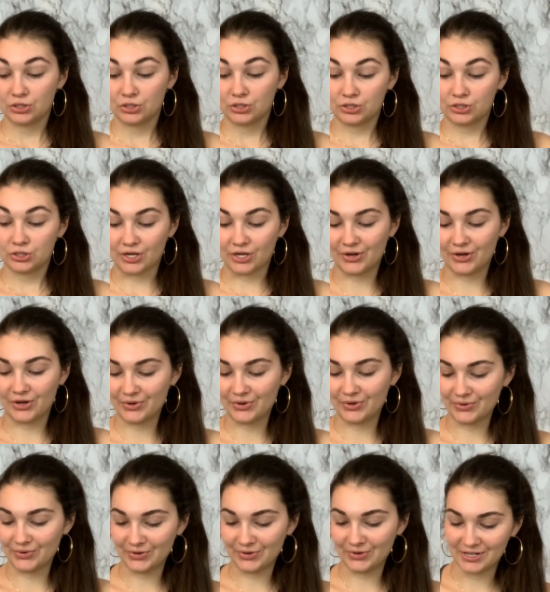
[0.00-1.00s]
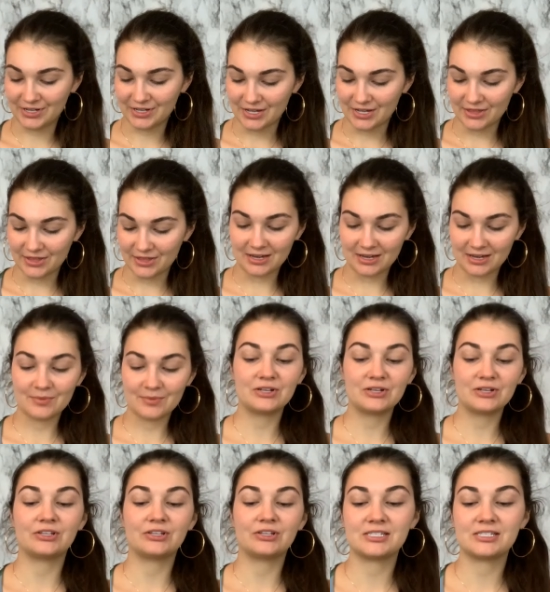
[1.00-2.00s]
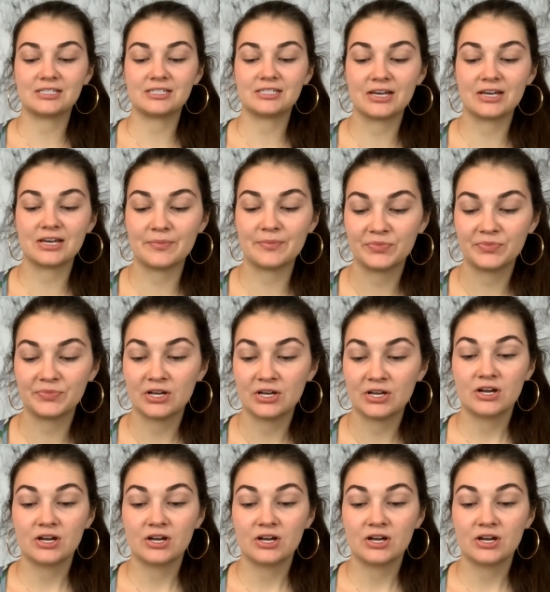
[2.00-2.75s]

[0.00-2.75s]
so I think I'm gonna list them.